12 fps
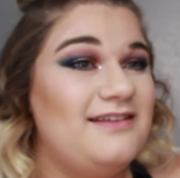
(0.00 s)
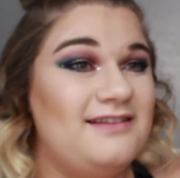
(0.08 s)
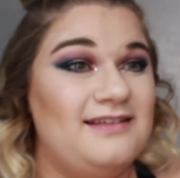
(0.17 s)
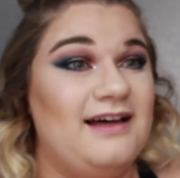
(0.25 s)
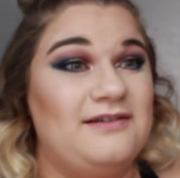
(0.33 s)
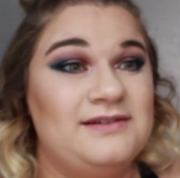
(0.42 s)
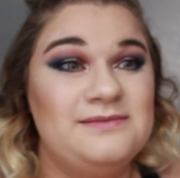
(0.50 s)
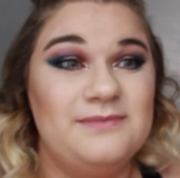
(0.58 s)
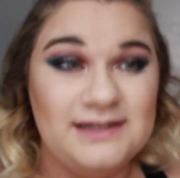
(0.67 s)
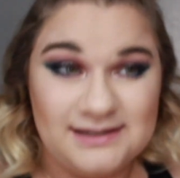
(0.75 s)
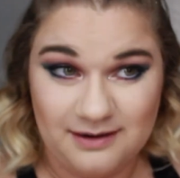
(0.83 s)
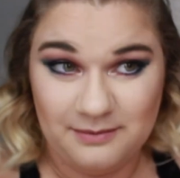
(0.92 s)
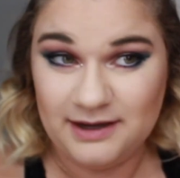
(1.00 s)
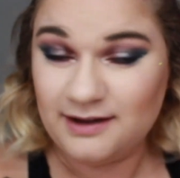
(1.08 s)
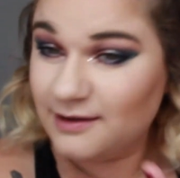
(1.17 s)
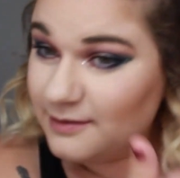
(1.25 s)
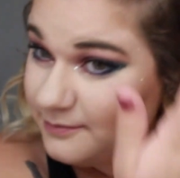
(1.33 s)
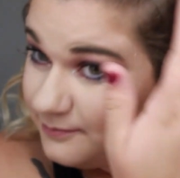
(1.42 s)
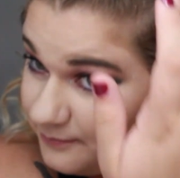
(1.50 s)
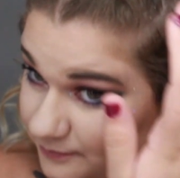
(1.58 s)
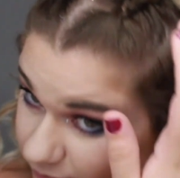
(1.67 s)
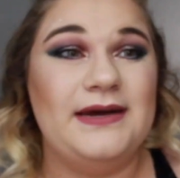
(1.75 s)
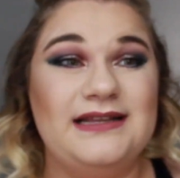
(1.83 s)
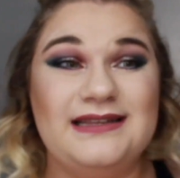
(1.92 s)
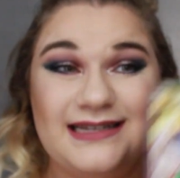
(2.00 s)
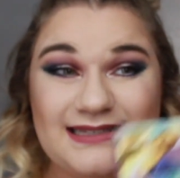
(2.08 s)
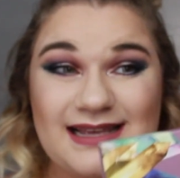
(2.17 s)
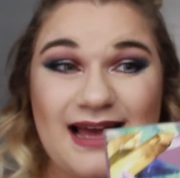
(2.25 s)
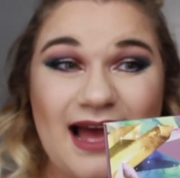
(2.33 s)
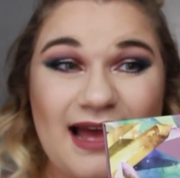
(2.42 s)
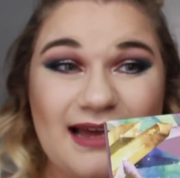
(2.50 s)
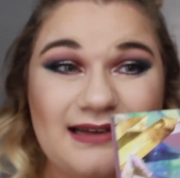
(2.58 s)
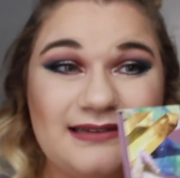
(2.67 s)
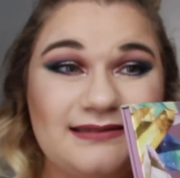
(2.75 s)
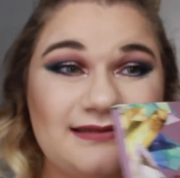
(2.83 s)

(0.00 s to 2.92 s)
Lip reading: that was my stomach. But this guy